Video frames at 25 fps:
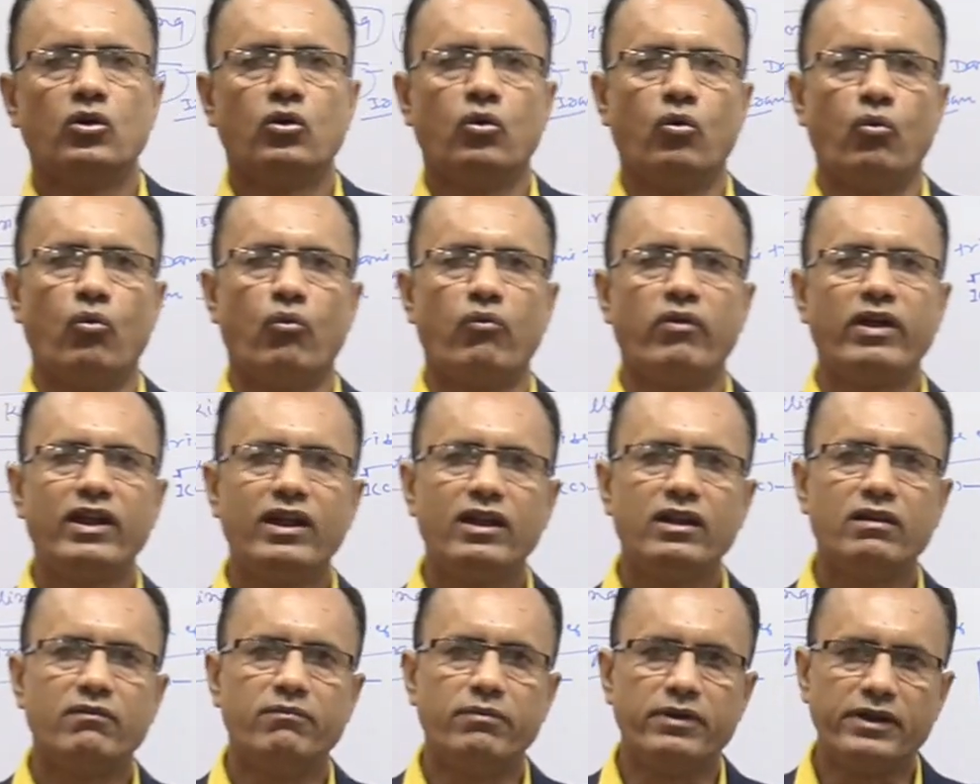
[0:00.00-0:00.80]

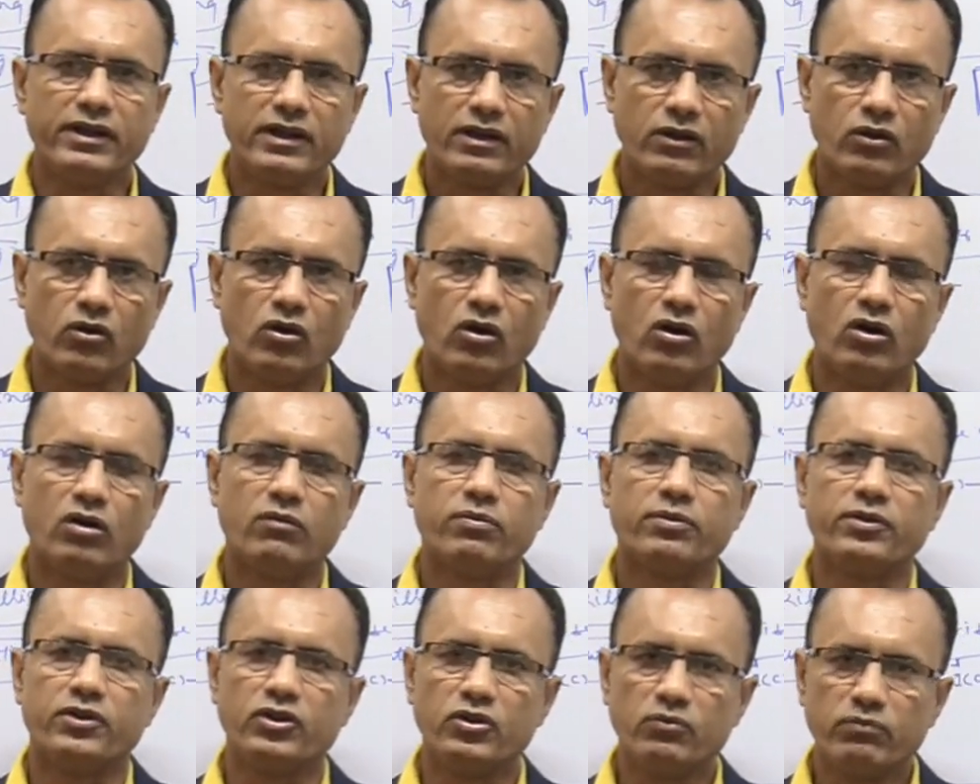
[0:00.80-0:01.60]
well-being
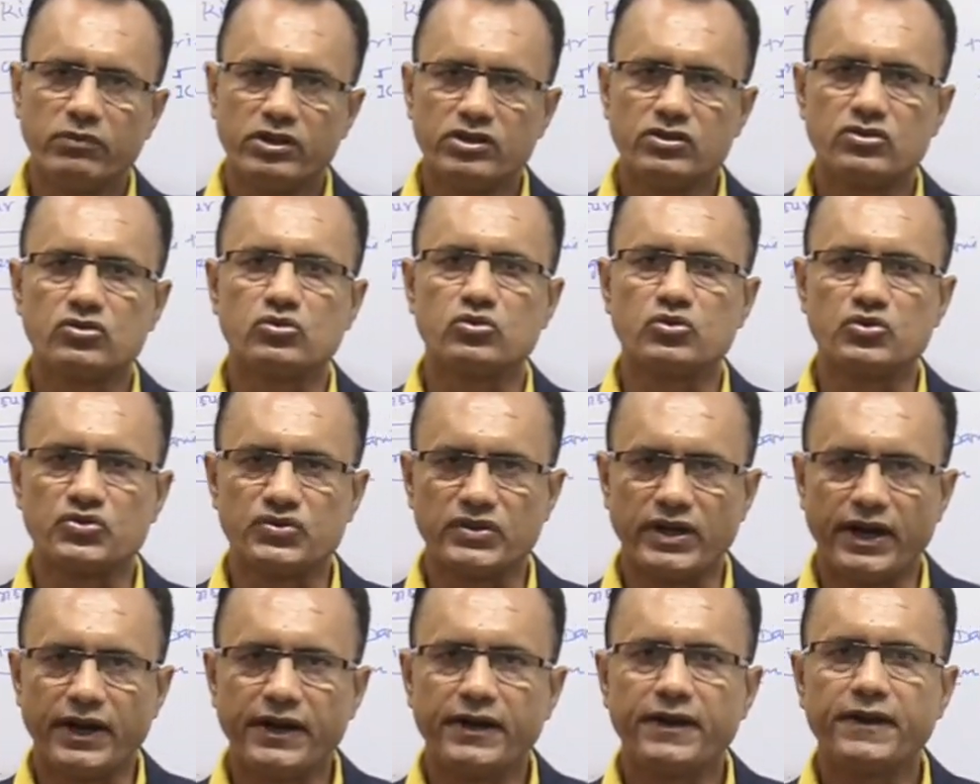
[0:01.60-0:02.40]
of human
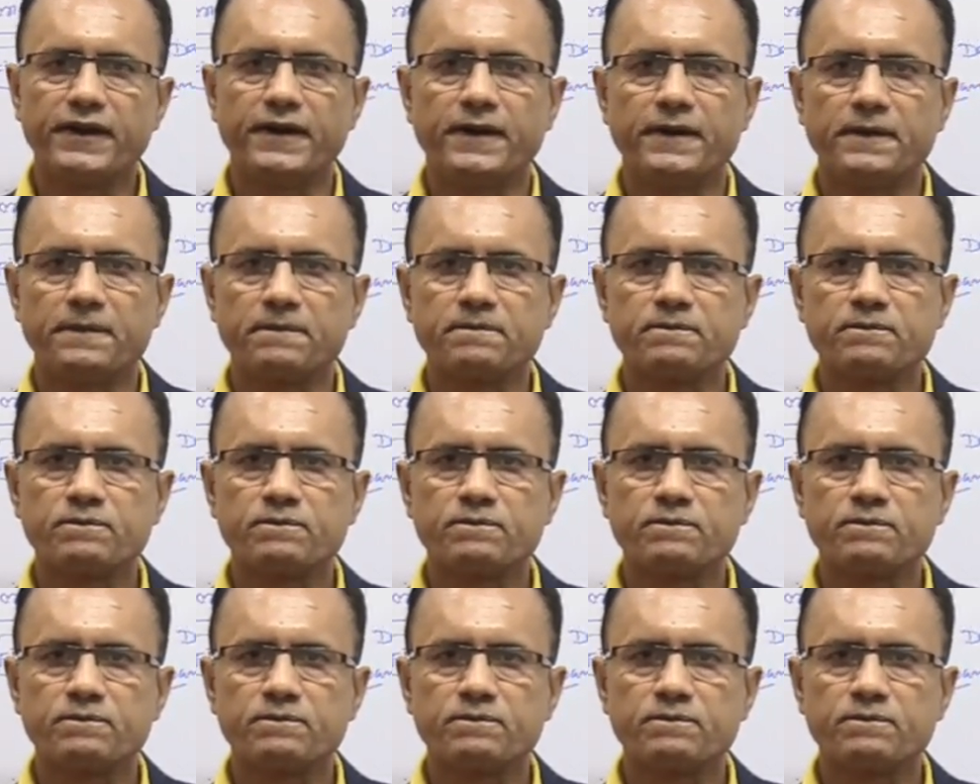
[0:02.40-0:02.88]
society.